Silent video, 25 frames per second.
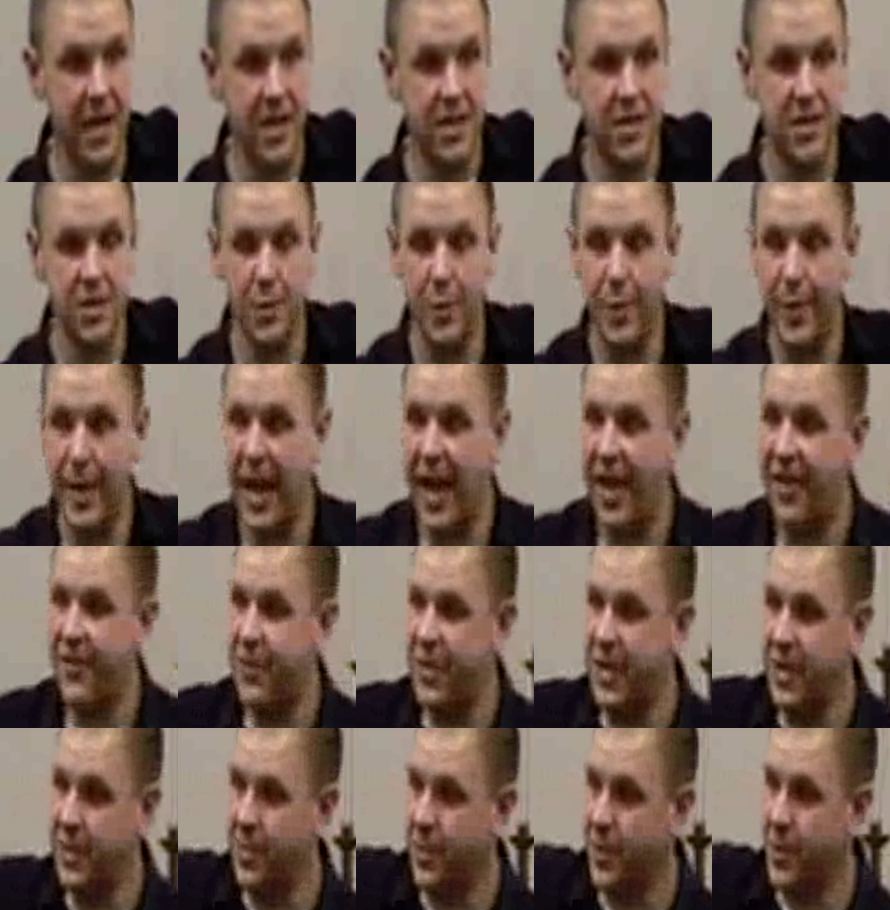So that when we have
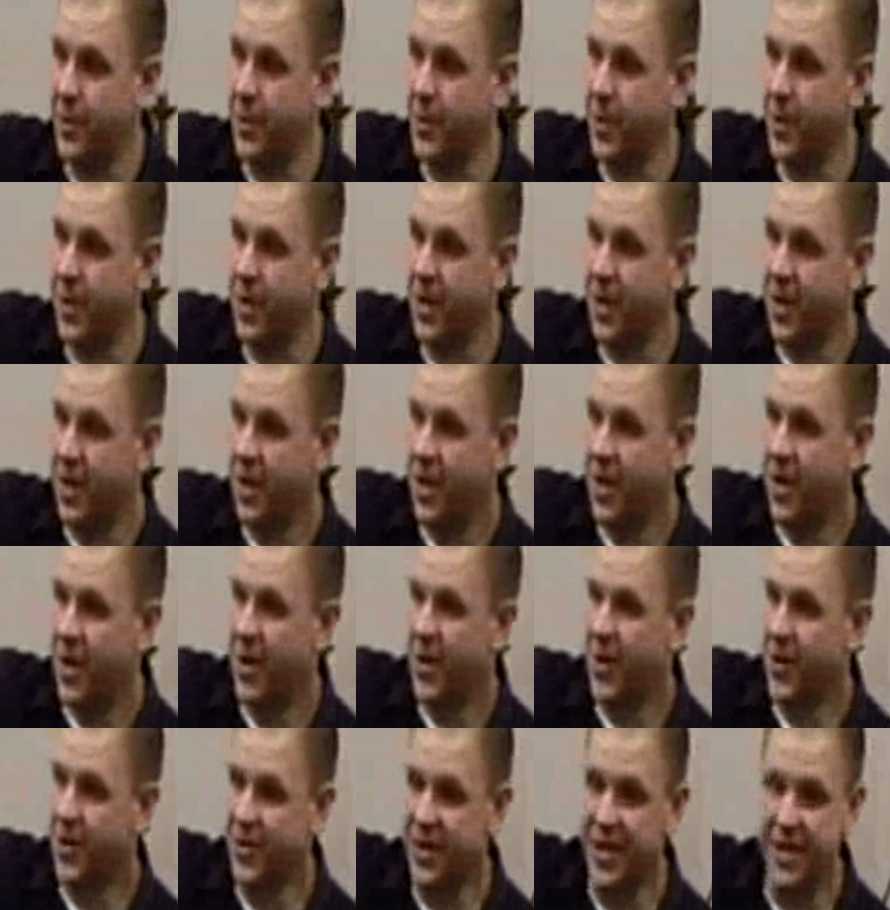people who are
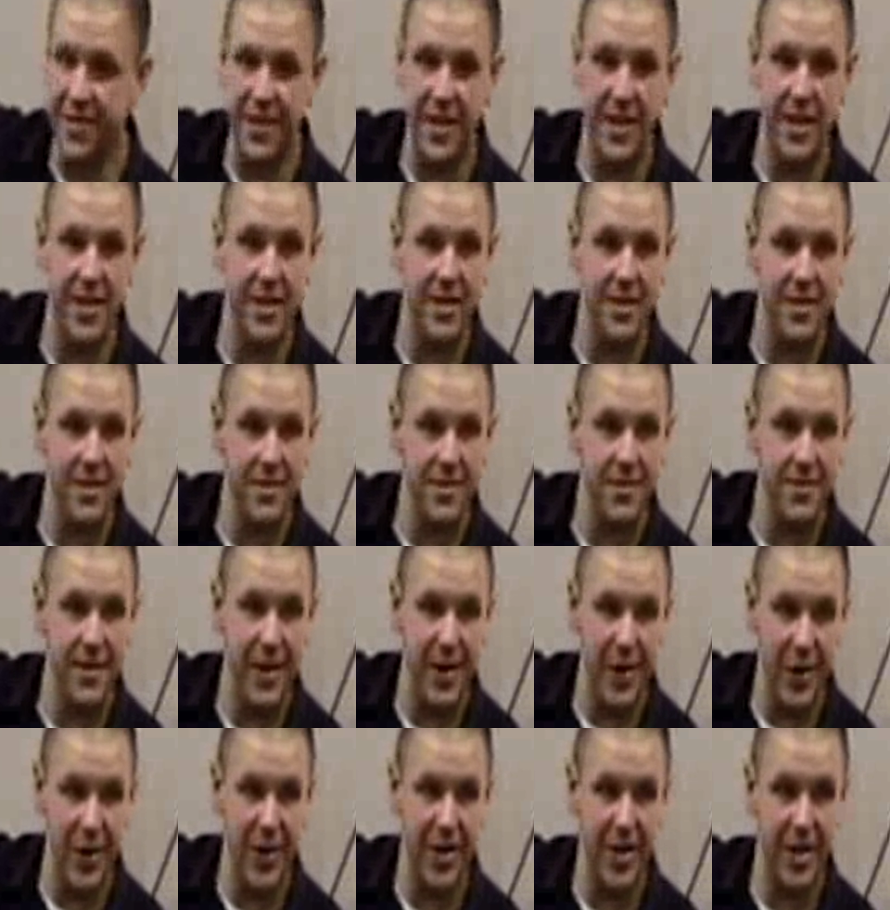grieving
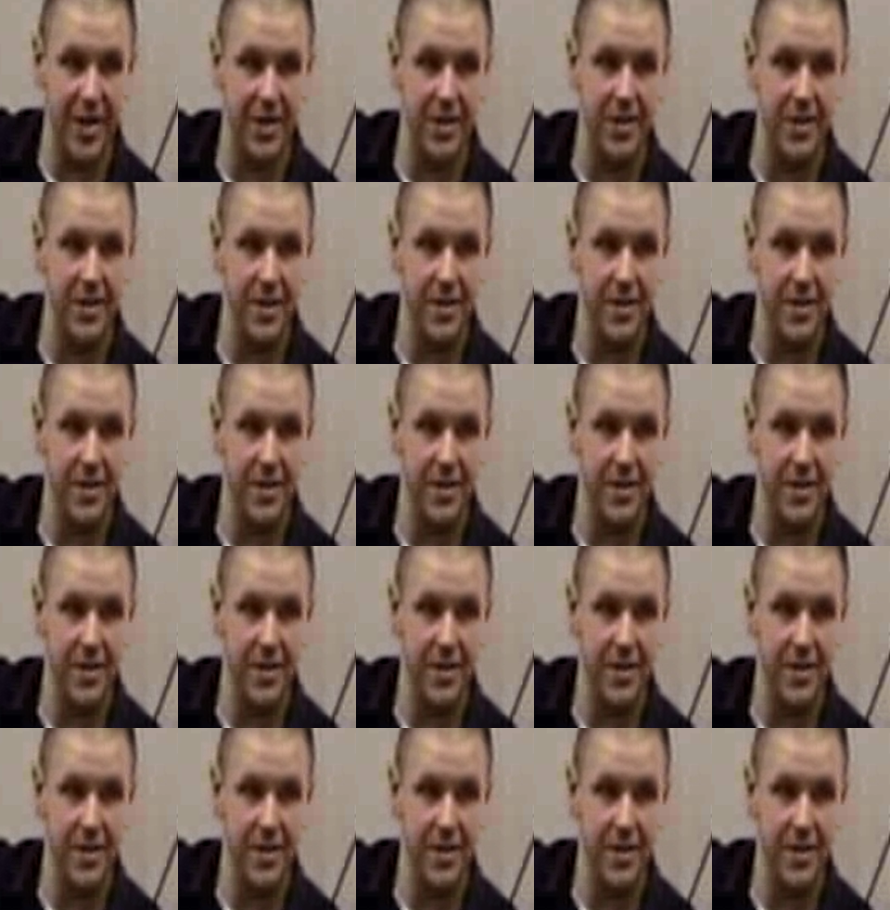and hurting,